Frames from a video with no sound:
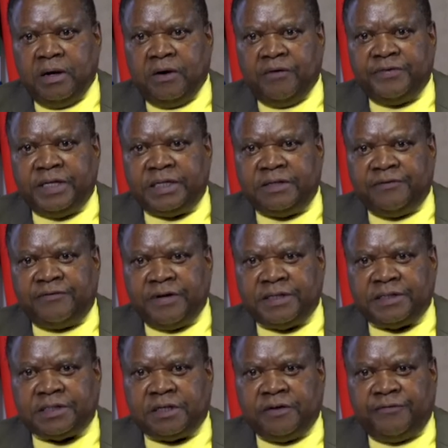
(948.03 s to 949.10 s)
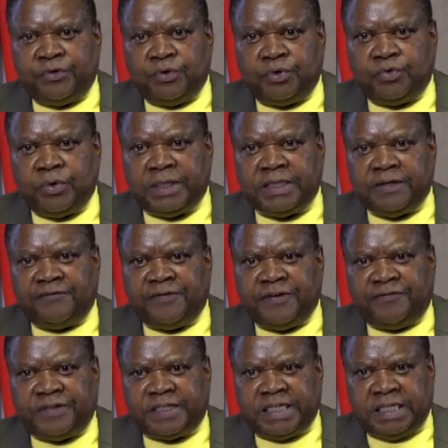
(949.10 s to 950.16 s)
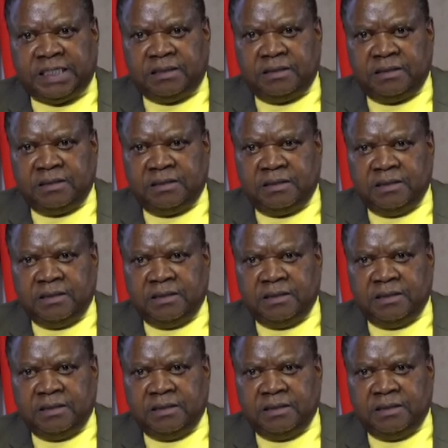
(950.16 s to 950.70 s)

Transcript: of the Defense Review 2015,